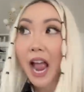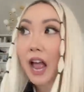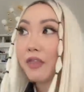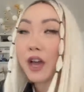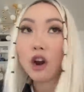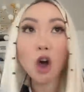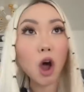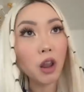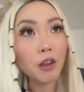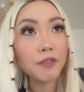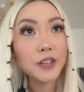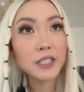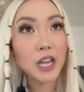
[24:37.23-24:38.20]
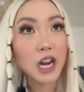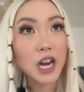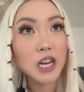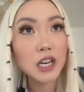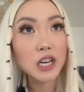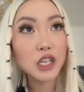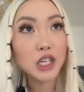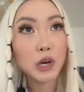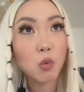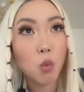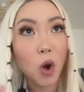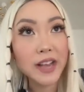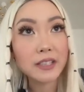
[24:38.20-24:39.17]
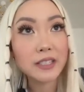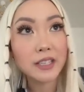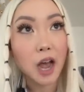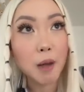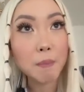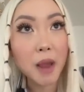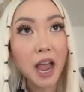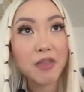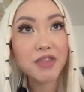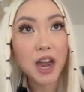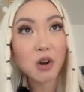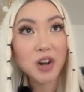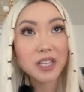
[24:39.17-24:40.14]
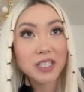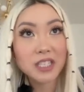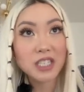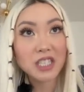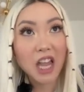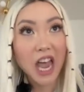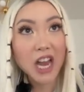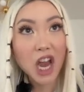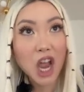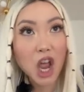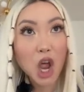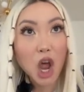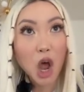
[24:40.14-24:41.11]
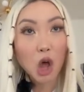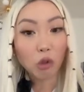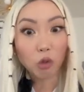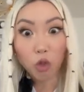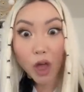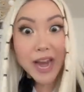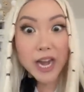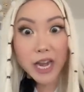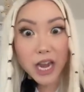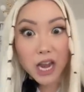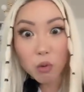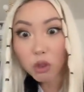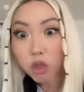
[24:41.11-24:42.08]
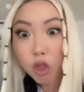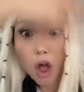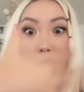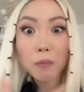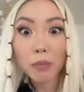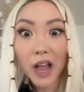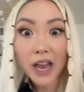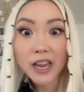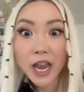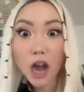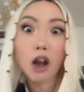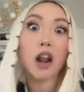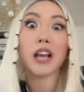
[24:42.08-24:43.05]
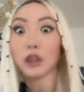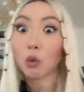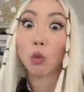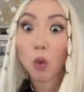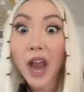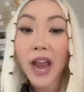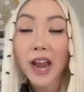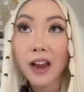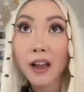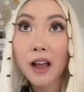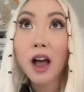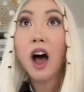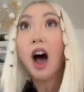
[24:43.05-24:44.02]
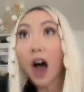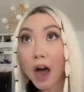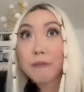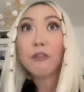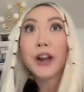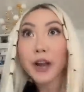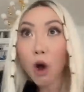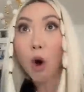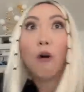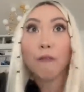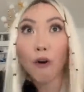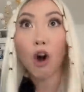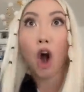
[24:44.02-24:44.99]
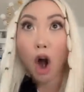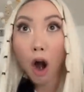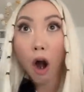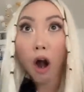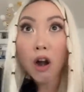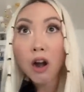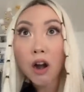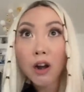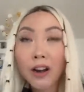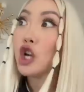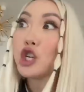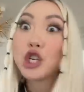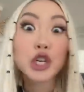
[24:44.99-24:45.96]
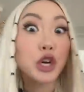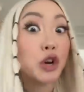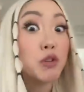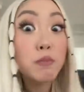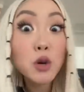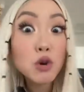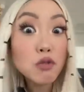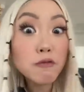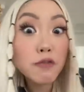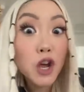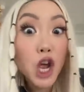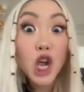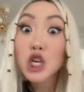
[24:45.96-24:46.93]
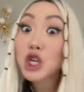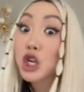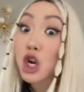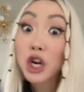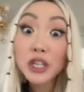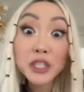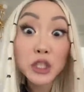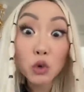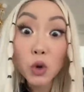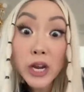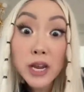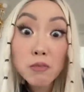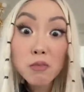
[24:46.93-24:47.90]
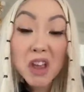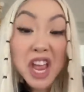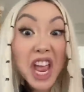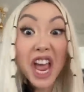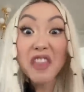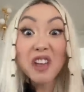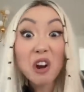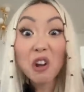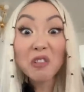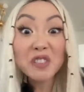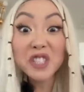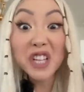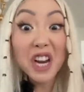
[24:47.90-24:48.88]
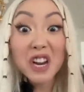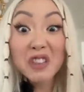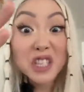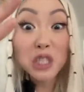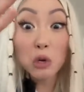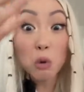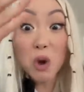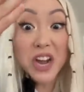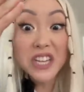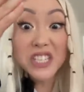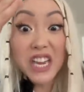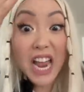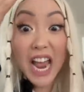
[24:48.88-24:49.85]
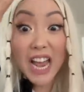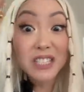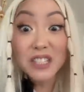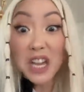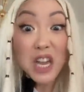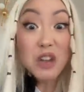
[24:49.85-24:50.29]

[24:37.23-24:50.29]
And then all of a sudden she wakes up and there is this like lady with long black hair like the ring hovering over her. She couldn't move. She couldn't scream. And then all of a sudden this crazy ass